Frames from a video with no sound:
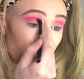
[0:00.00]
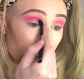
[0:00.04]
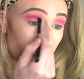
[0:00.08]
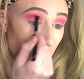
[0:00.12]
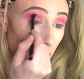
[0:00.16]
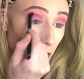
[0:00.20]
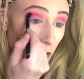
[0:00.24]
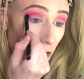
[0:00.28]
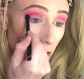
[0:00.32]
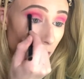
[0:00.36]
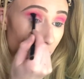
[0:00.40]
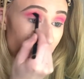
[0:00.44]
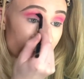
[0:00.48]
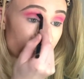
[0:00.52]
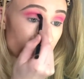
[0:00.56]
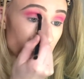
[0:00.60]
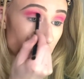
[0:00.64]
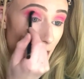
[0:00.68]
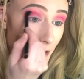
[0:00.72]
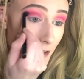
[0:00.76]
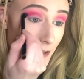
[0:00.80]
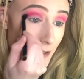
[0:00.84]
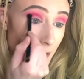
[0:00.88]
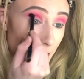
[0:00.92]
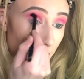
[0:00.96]
crease
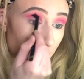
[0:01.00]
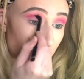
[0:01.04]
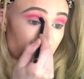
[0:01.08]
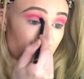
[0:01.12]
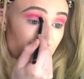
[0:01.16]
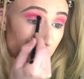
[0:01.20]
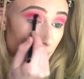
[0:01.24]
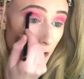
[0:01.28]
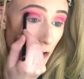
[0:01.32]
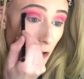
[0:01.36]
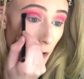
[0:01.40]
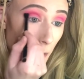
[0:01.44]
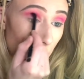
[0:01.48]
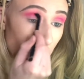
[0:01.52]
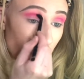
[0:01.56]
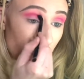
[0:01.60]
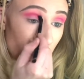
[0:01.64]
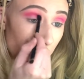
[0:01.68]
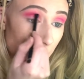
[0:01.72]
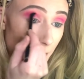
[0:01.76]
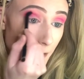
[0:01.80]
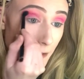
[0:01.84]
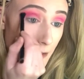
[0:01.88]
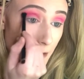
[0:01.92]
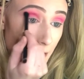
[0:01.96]
just a little
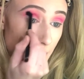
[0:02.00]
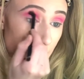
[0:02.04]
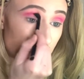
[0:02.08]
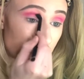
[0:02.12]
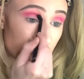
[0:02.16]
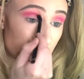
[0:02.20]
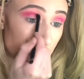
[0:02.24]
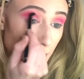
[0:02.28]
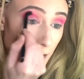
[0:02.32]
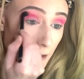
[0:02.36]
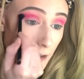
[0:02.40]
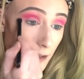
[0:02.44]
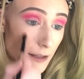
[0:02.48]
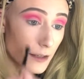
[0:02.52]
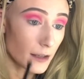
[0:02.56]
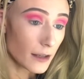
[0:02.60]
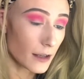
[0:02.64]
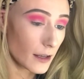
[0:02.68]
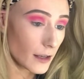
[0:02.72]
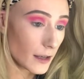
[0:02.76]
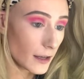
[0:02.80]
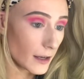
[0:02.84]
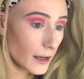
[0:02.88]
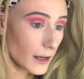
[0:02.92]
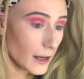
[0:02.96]
bit,
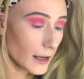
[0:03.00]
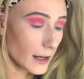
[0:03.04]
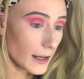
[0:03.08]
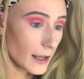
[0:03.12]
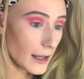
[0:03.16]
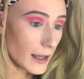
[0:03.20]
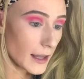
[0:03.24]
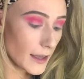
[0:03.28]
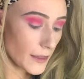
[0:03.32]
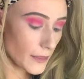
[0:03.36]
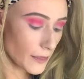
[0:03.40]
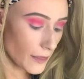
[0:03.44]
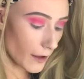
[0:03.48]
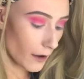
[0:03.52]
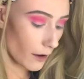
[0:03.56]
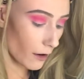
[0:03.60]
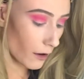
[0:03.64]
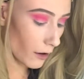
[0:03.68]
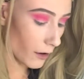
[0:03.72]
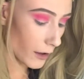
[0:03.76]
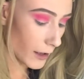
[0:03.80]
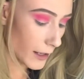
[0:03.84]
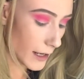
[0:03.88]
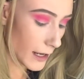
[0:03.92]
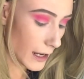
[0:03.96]
kind of get that
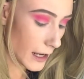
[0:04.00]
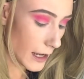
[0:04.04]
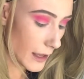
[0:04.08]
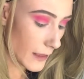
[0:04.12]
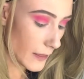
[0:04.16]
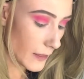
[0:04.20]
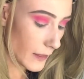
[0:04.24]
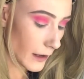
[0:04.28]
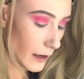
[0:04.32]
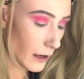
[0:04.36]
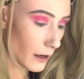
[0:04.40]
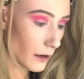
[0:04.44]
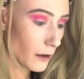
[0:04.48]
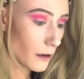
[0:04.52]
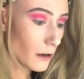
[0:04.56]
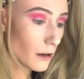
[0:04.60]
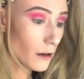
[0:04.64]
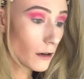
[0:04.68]
on in there.